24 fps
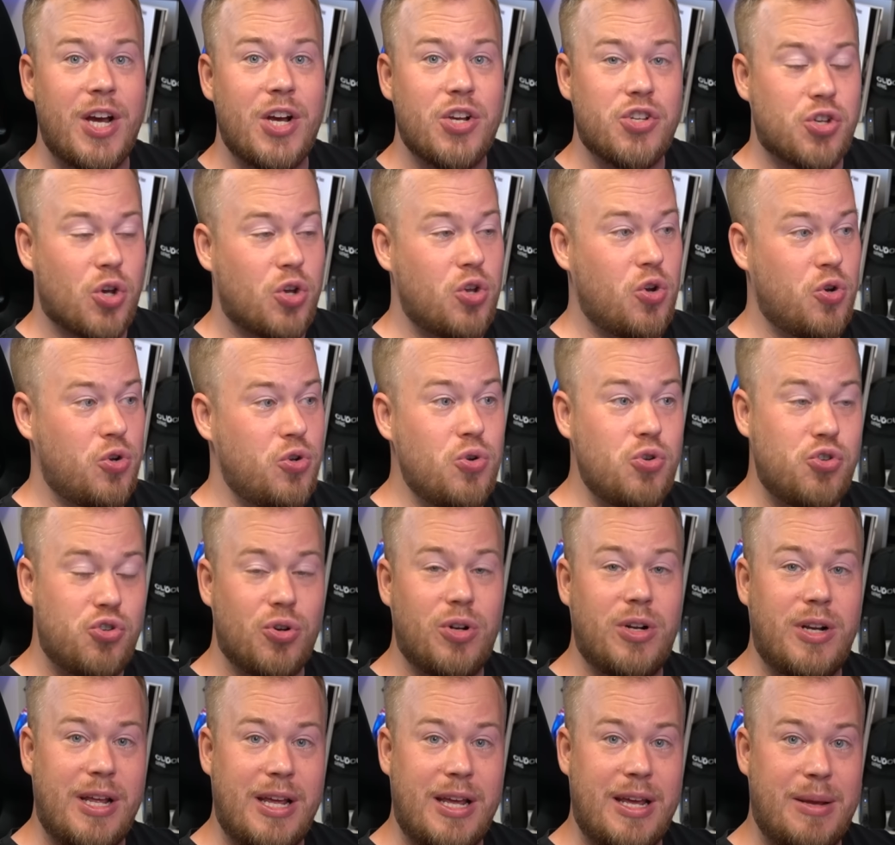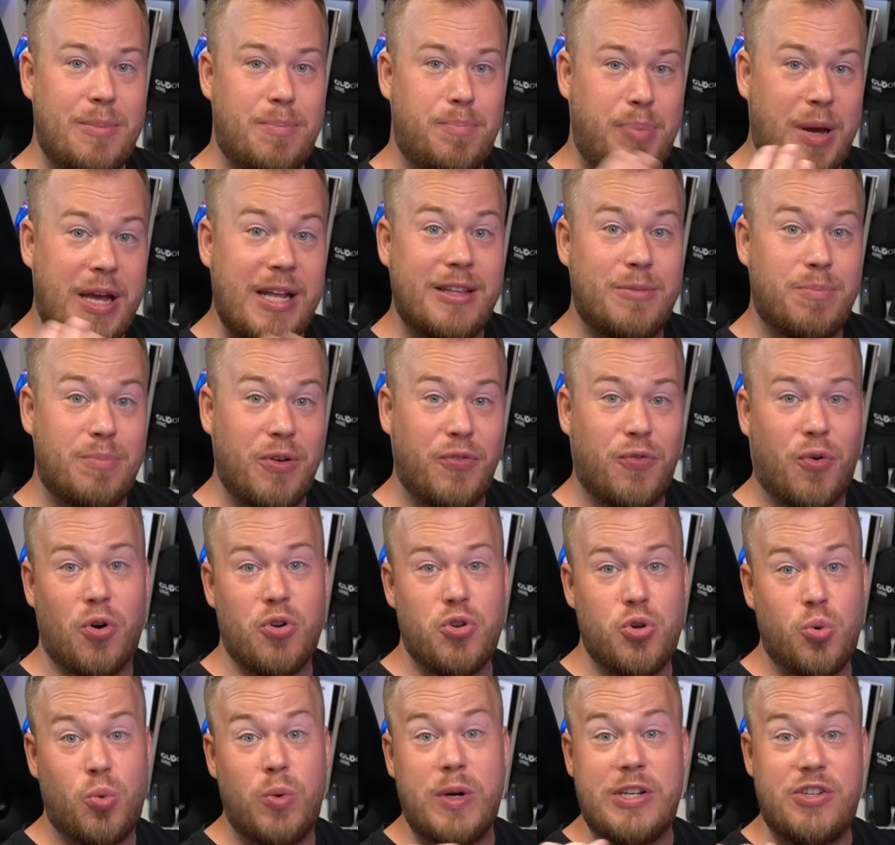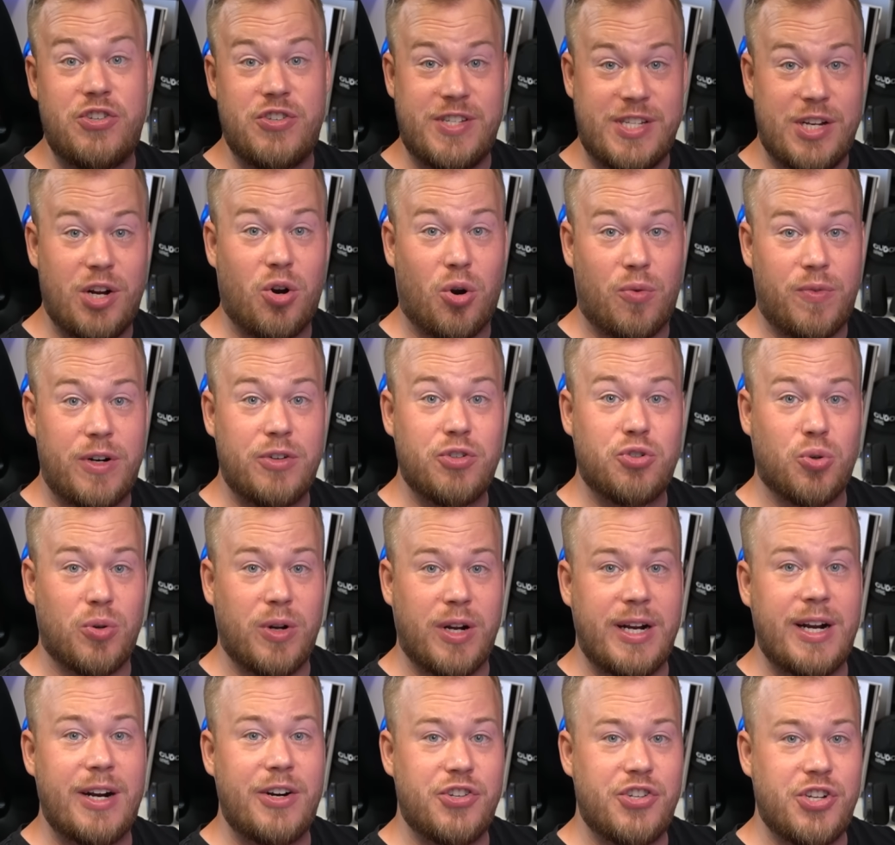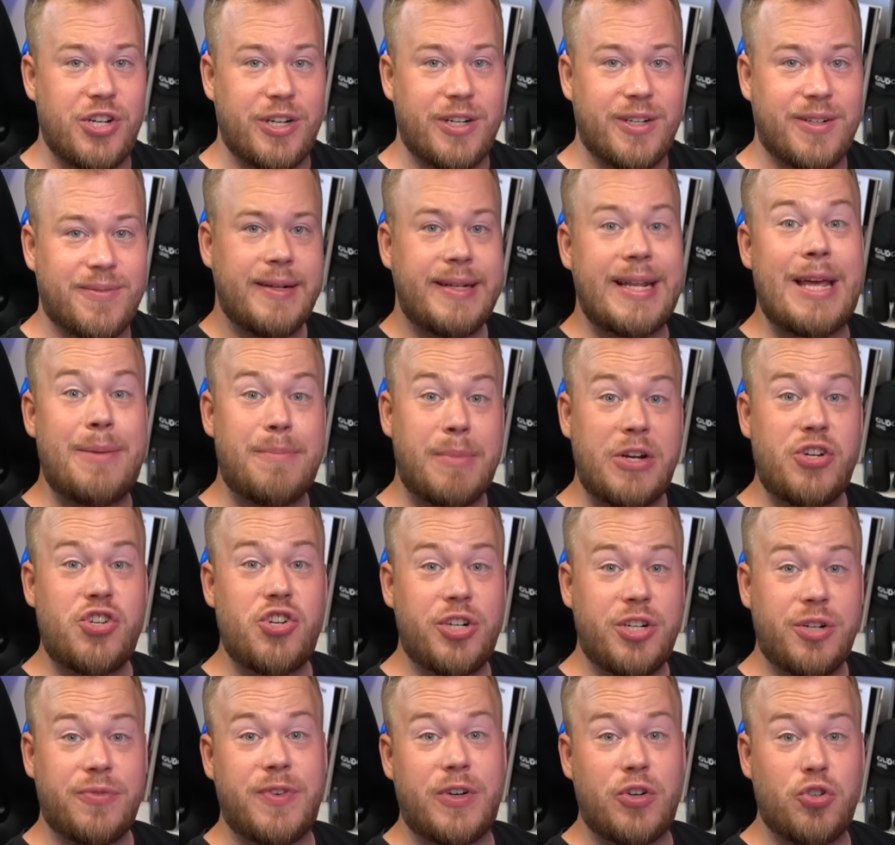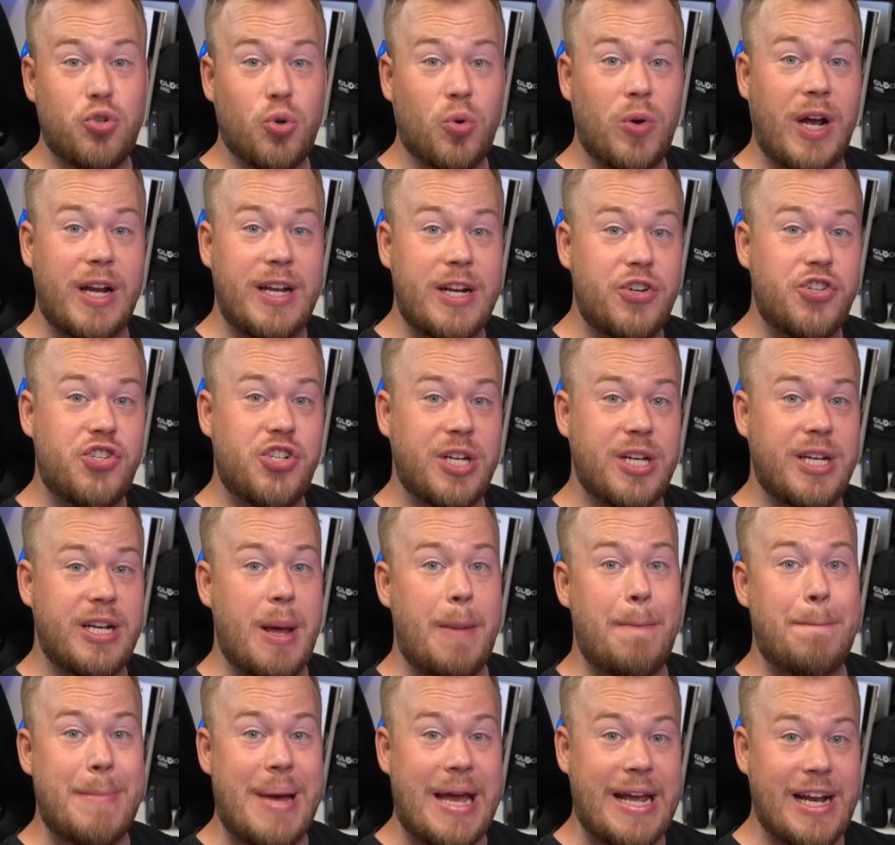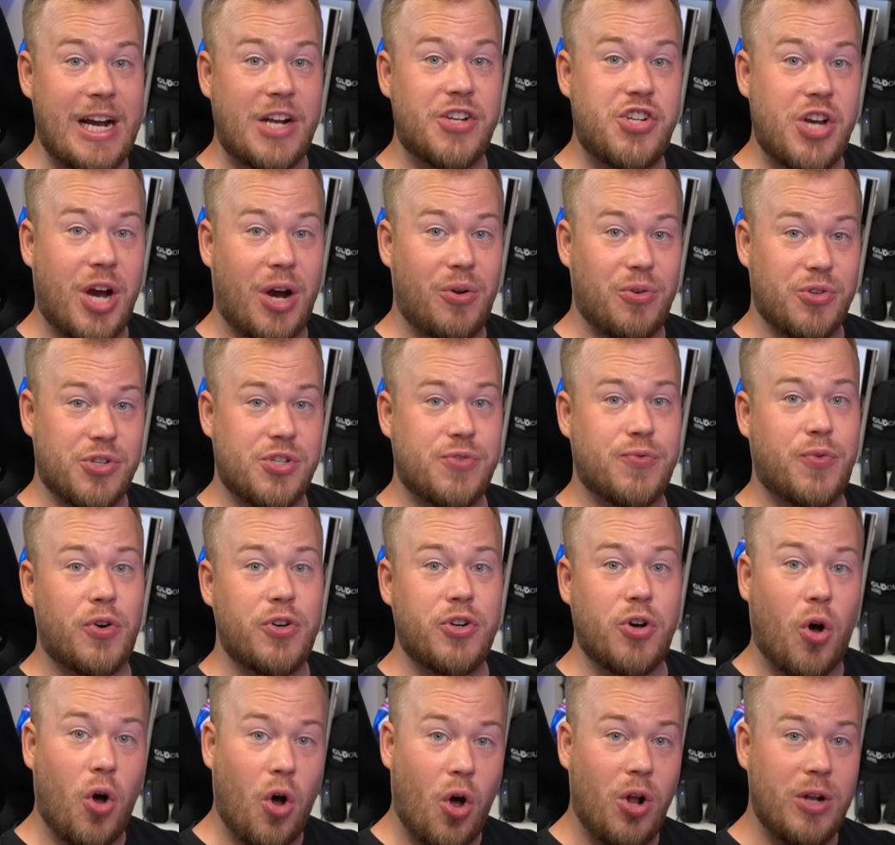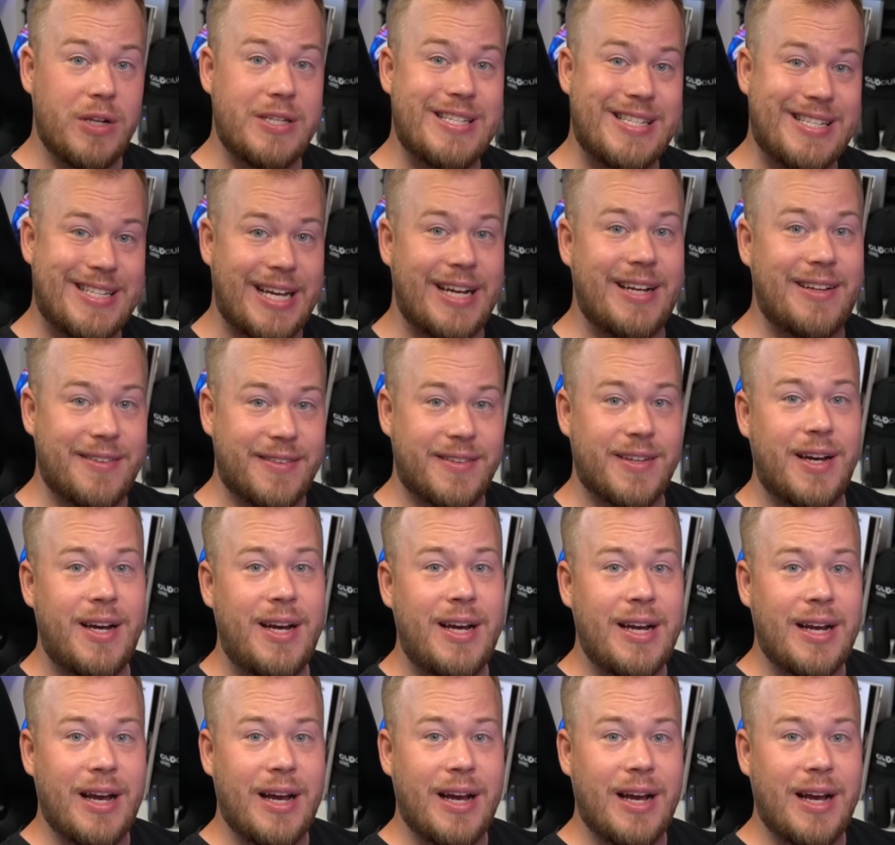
So you usually pit before you reach zero virtual energy. They measure the virtual energy in a megajoules for the whole stint.